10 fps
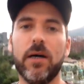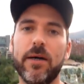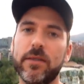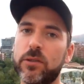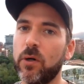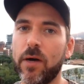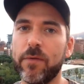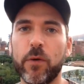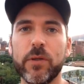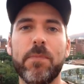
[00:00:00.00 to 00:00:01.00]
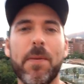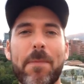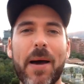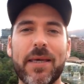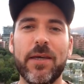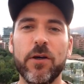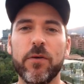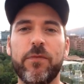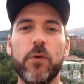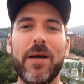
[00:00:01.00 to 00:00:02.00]
So I've only been back here
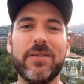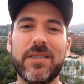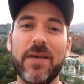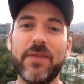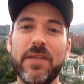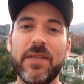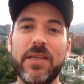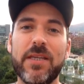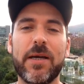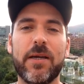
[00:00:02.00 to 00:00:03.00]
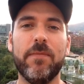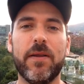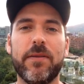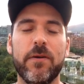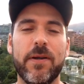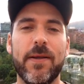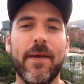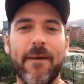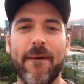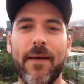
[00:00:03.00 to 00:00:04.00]
for about 7 years, back in Barcelona.
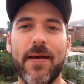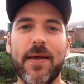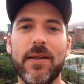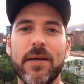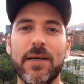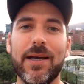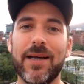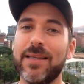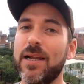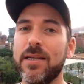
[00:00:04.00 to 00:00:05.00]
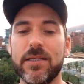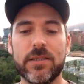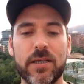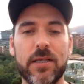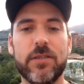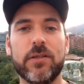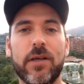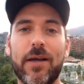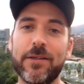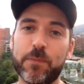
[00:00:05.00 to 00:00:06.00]
And Catalan is
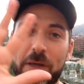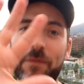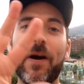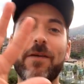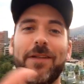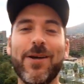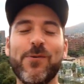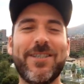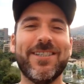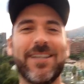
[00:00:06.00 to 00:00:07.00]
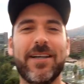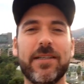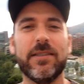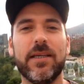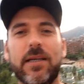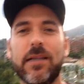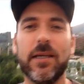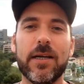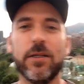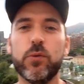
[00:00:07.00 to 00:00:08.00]
I speak 5 languages. Like I said,
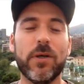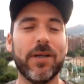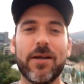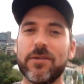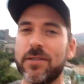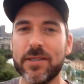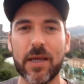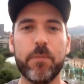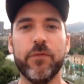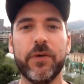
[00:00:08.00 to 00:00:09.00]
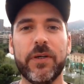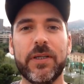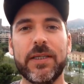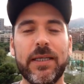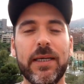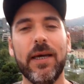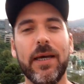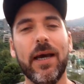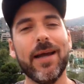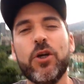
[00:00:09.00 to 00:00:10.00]
Catalan is one I understand perfectly.
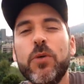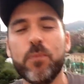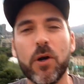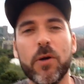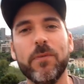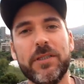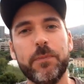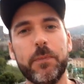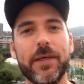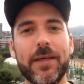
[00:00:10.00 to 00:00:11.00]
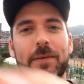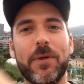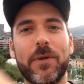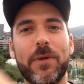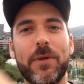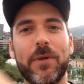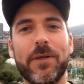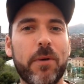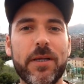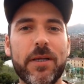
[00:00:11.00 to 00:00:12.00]
And I could probably speak it, but
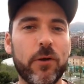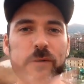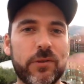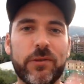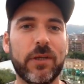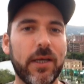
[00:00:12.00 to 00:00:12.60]
everybody knows,